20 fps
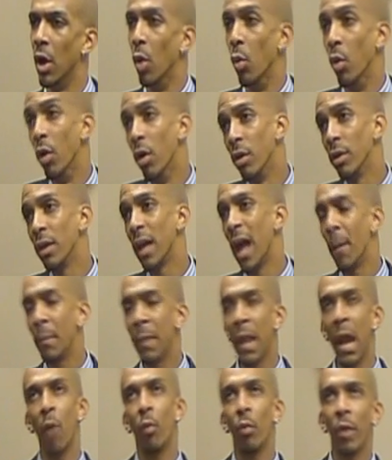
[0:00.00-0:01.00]
Well, yeah,
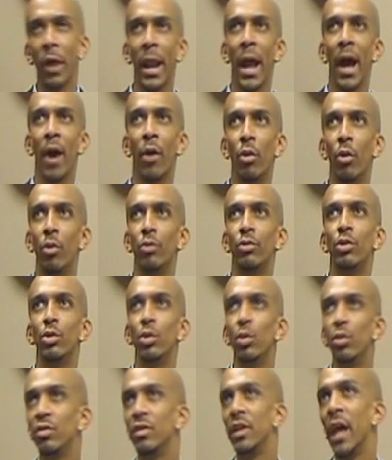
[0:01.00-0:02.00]
I went out on
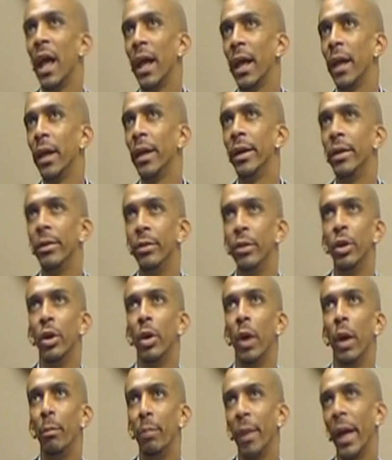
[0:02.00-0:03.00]
Tuesday and,
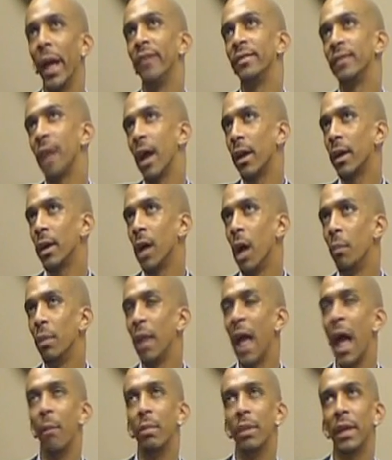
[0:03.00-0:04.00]
I passed out a couple
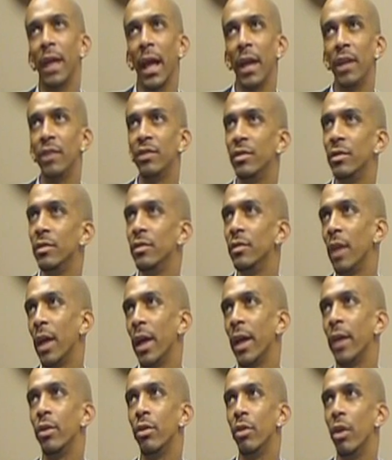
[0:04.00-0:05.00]
applications
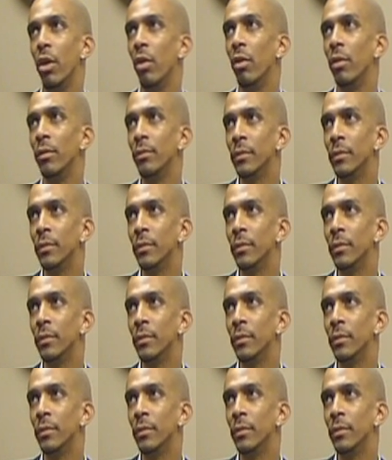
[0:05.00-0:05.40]
and,